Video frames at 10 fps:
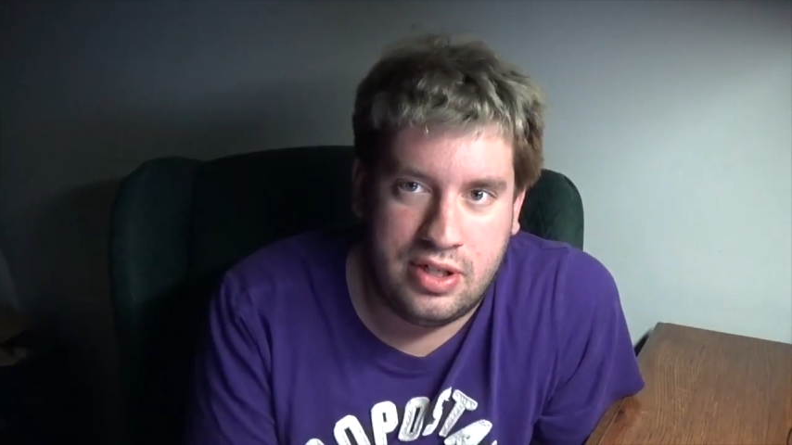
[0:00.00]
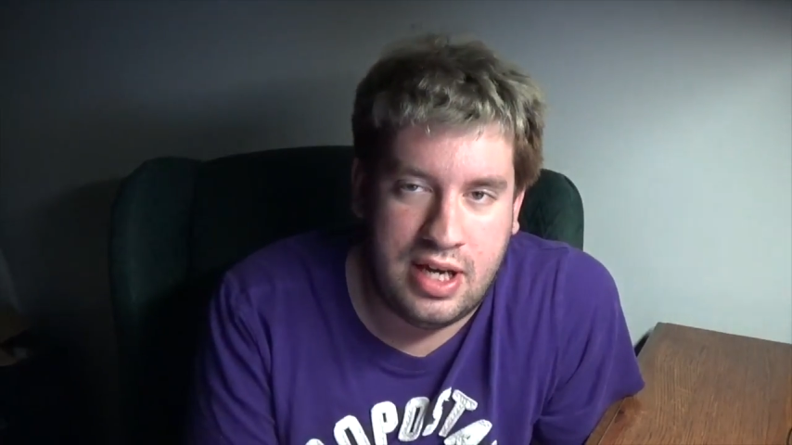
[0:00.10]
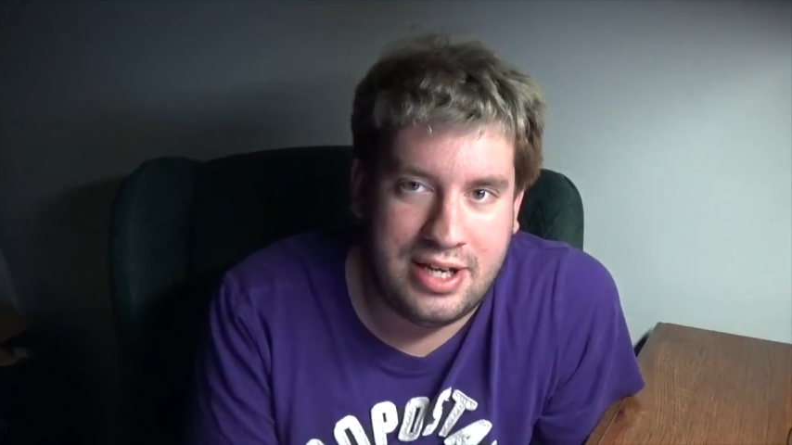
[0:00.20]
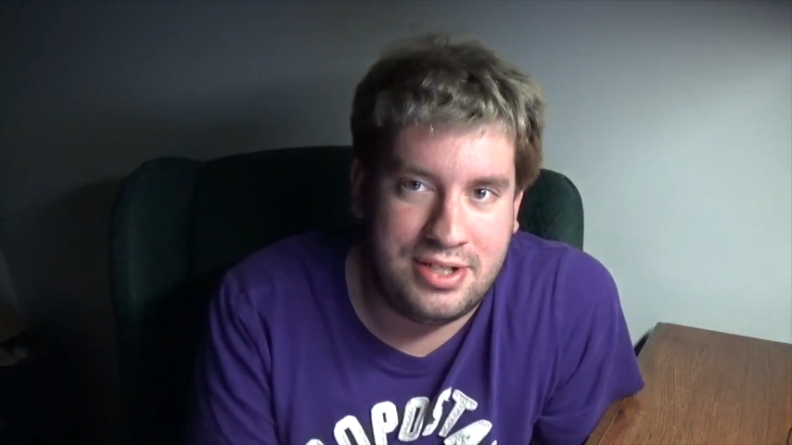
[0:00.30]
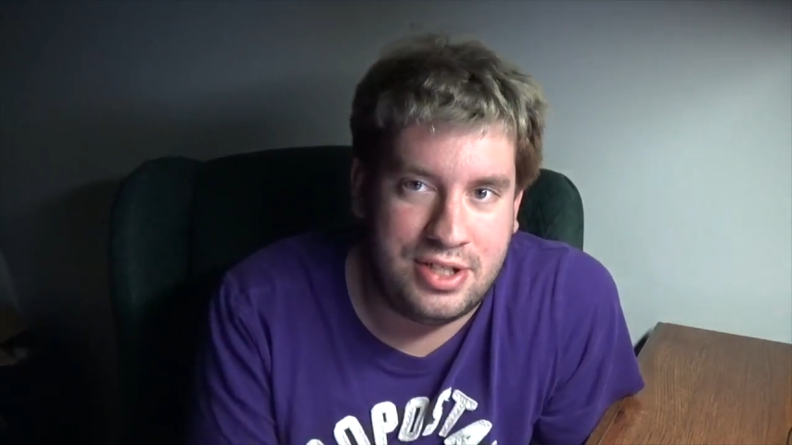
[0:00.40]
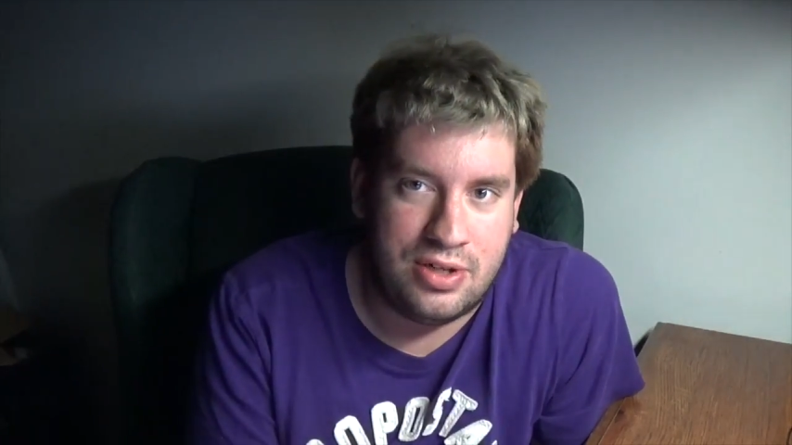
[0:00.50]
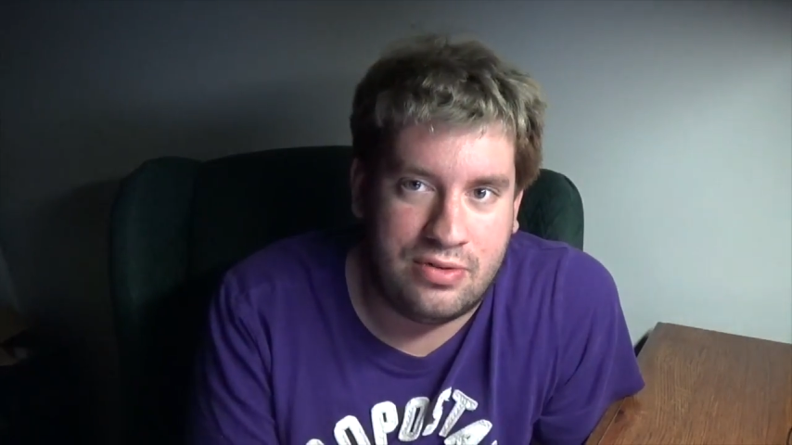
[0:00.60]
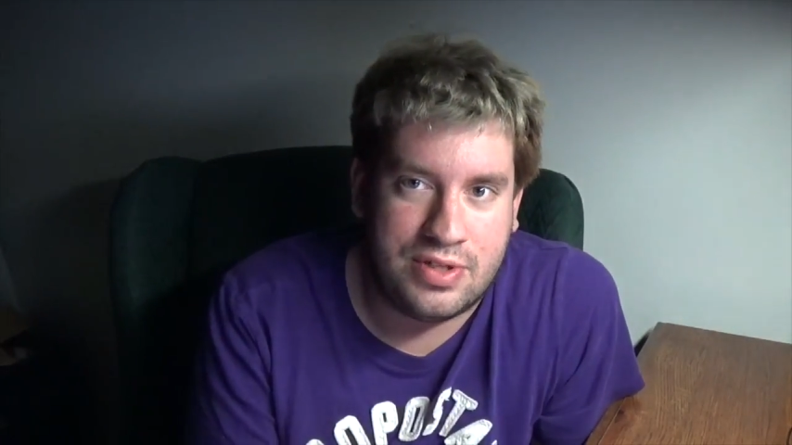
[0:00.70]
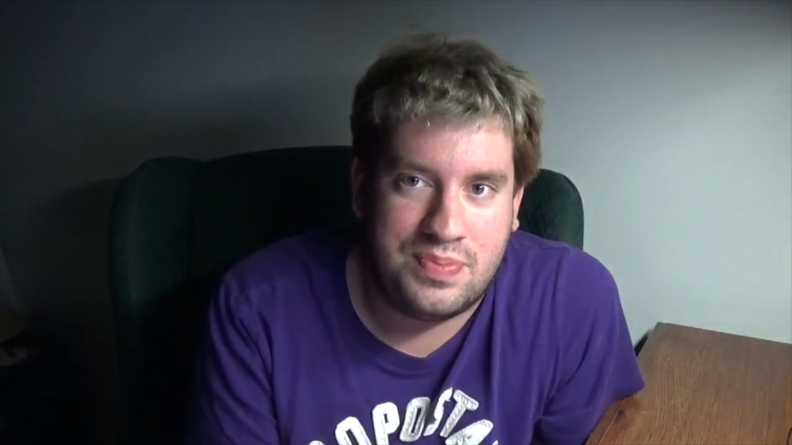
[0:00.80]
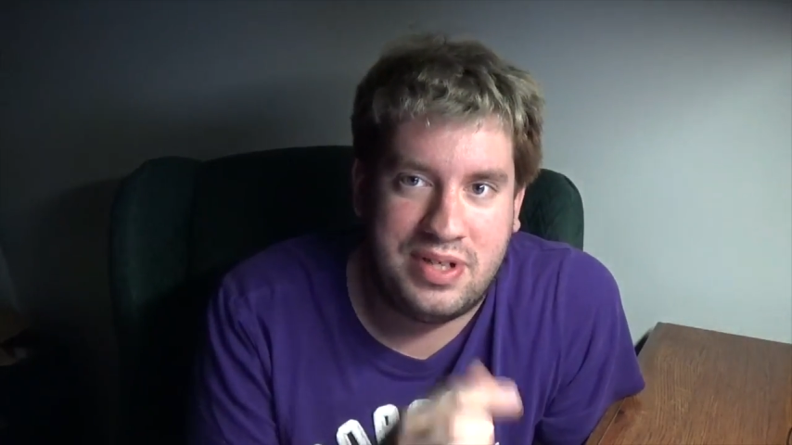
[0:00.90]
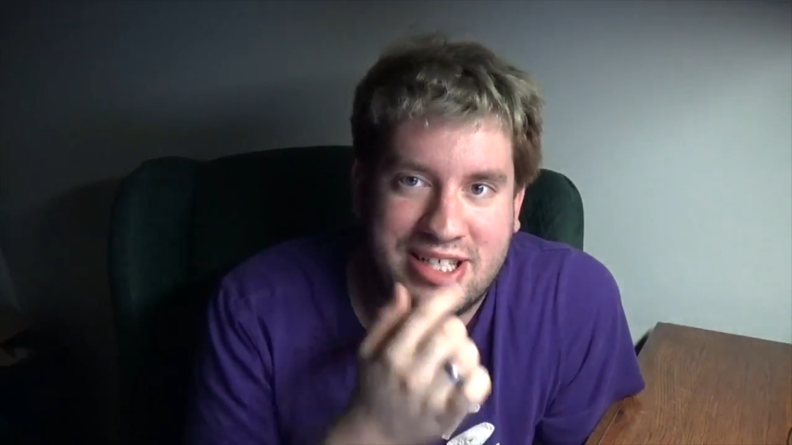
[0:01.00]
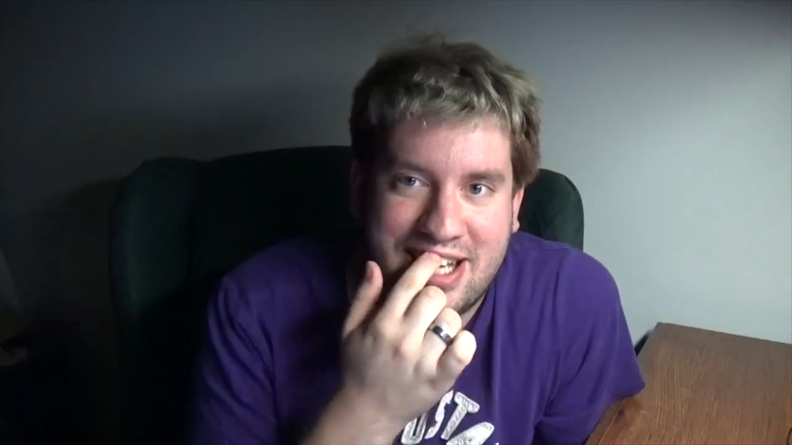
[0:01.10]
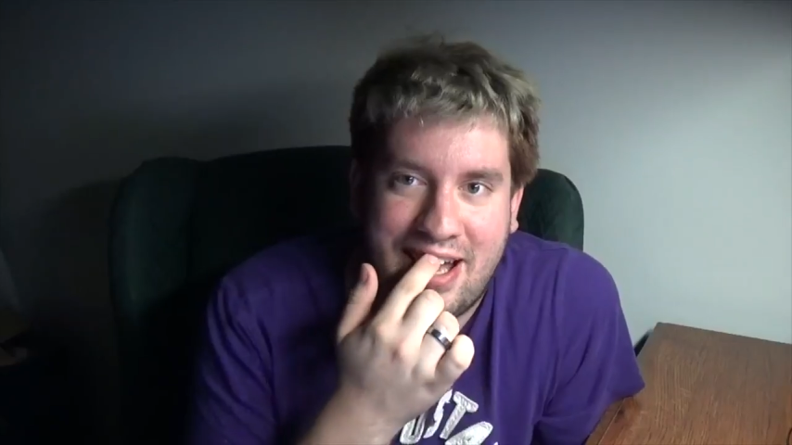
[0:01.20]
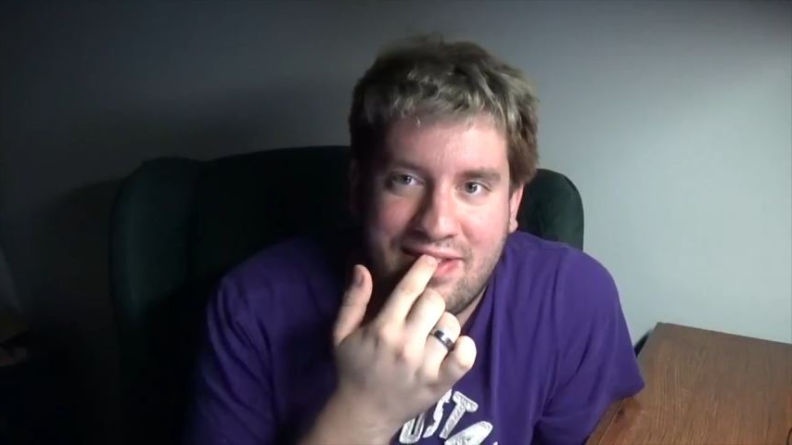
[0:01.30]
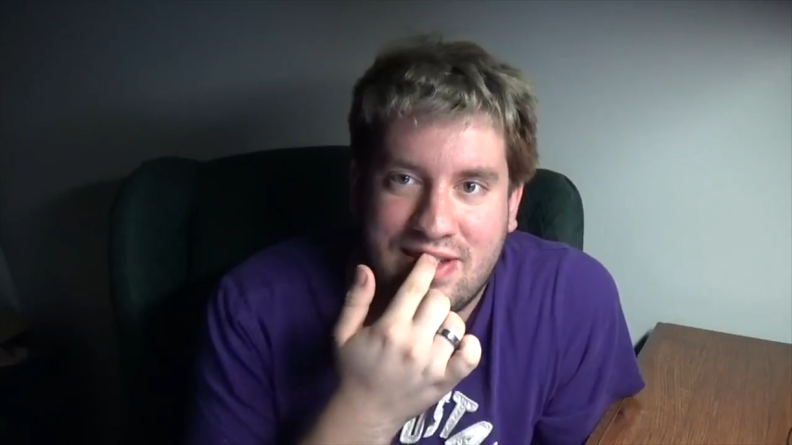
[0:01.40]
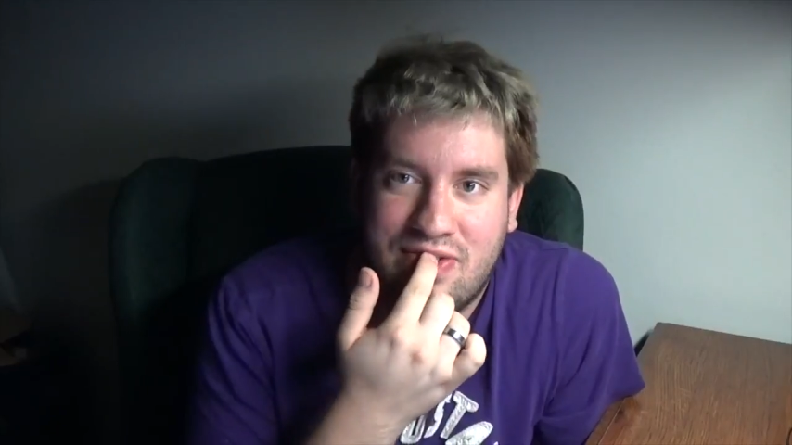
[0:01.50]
I don't, because I have this